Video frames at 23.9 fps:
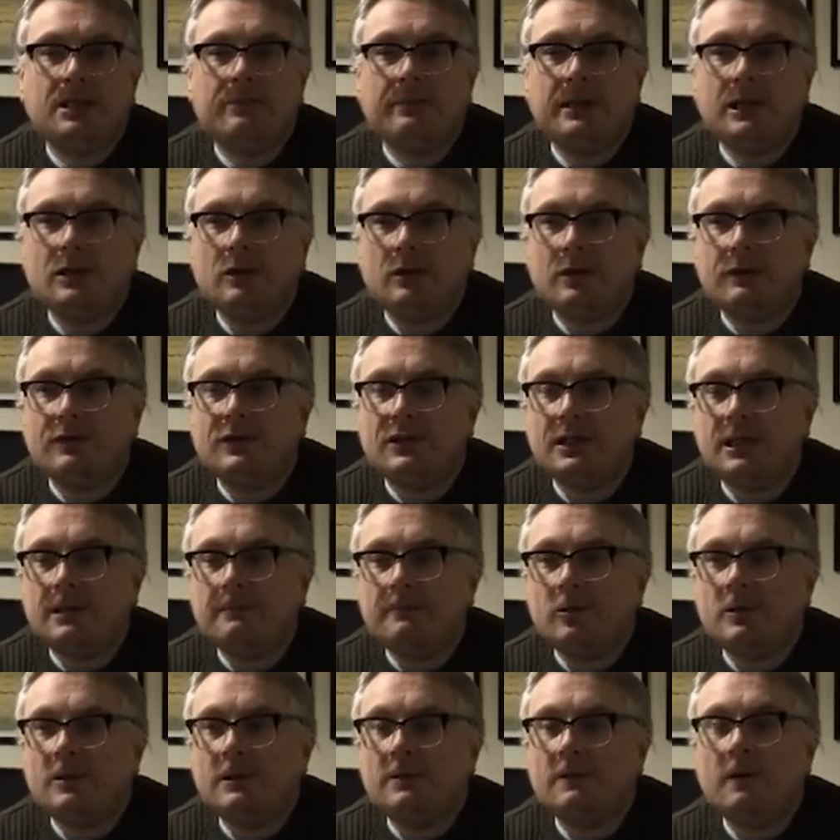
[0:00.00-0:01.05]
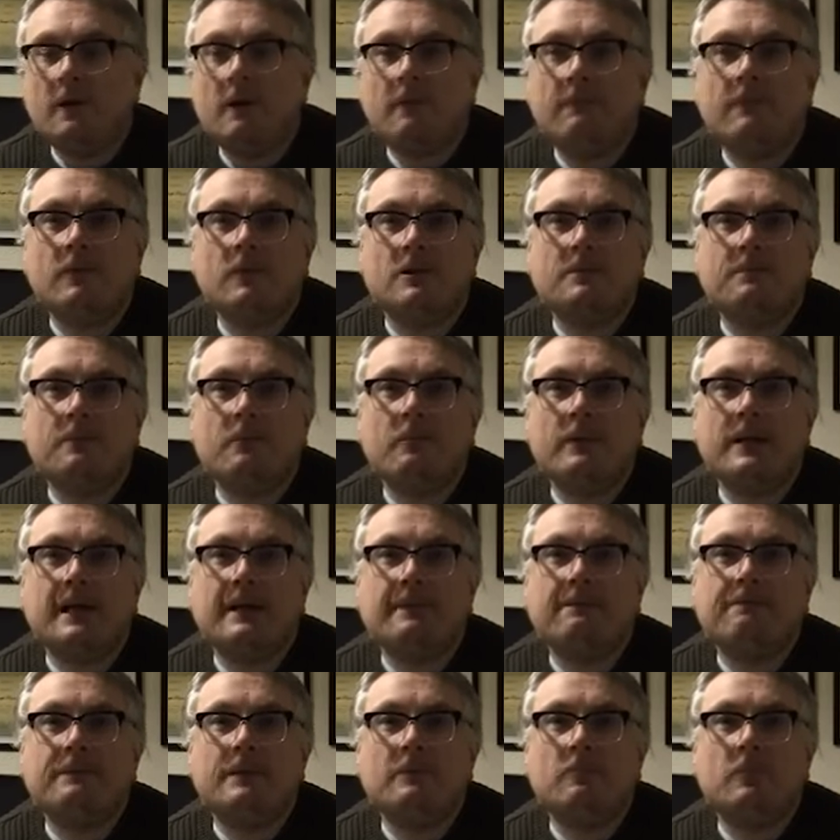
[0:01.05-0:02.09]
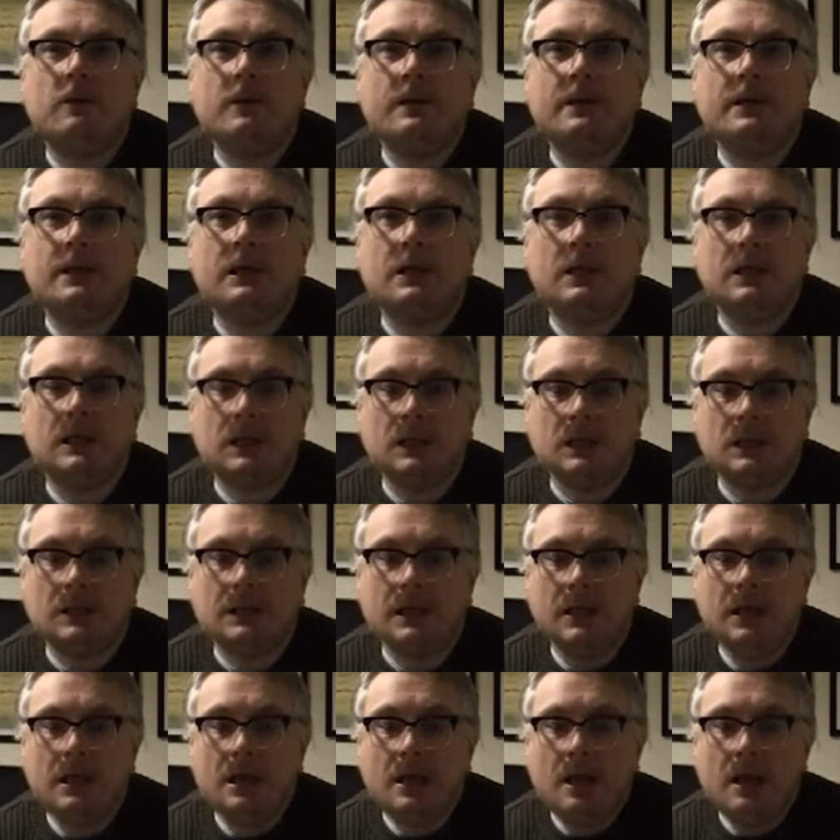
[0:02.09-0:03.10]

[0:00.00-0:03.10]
You may not have seen much of us, but we have been working hard.